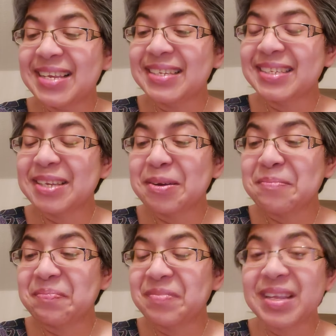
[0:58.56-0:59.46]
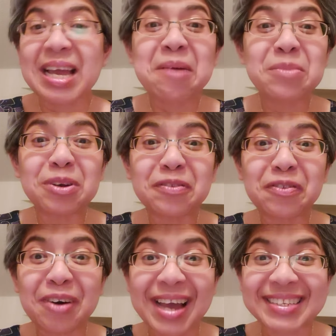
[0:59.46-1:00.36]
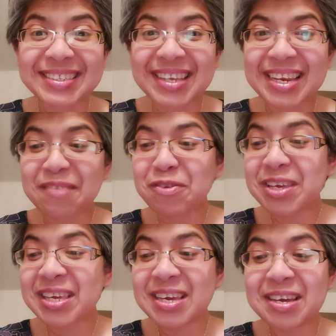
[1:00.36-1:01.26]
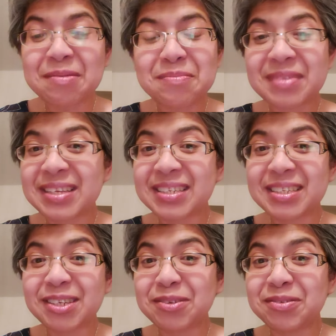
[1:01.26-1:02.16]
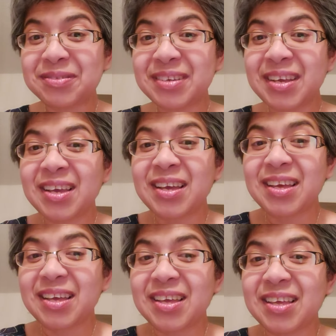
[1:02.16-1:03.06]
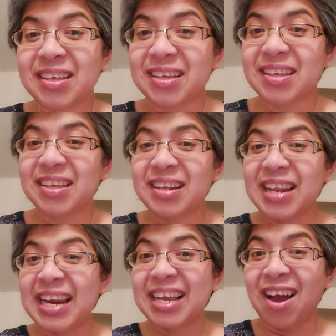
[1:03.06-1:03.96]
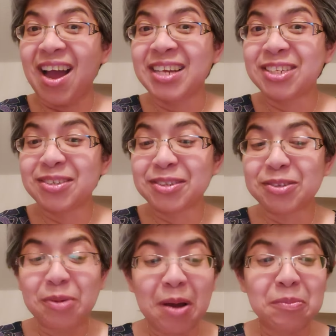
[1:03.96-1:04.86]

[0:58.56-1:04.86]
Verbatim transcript: So come look for us. And if you hear this tune, let it guide you to our